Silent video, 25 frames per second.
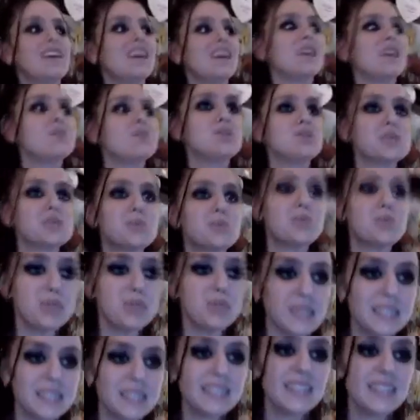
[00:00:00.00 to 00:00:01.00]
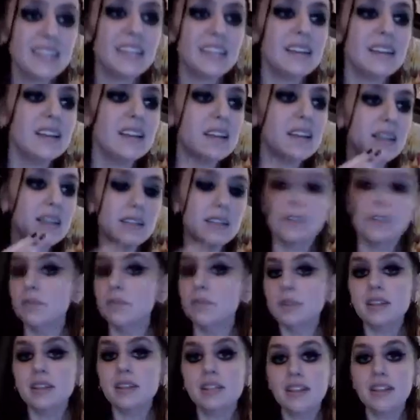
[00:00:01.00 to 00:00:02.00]
I was completely
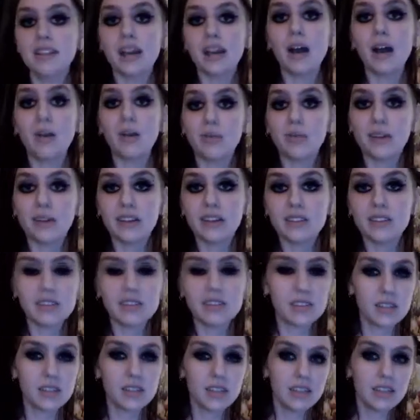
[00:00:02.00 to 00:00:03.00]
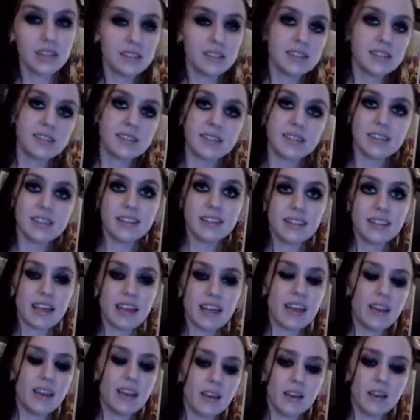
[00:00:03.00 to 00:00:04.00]
outraged to see
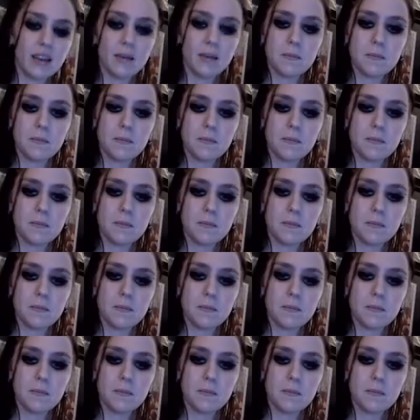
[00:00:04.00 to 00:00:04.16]
that